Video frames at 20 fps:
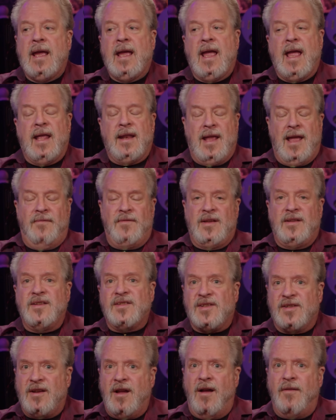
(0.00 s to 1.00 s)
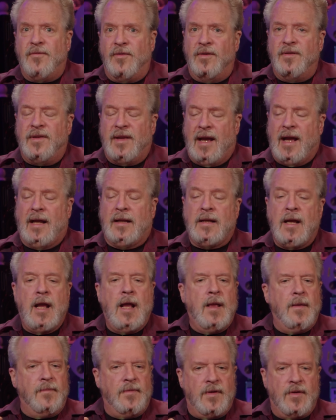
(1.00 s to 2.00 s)
and having discovered that,
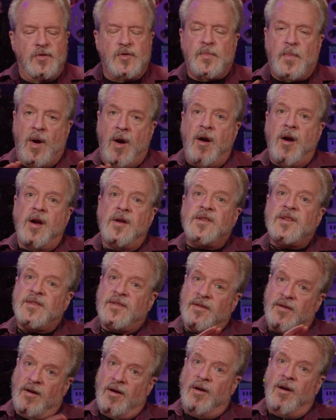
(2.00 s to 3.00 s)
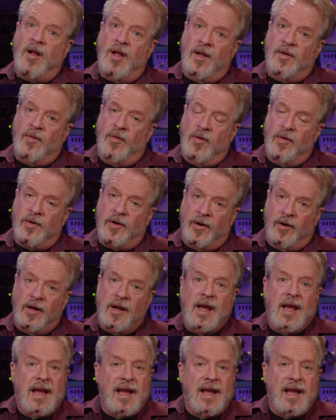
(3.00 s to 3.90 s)
these parts are on order.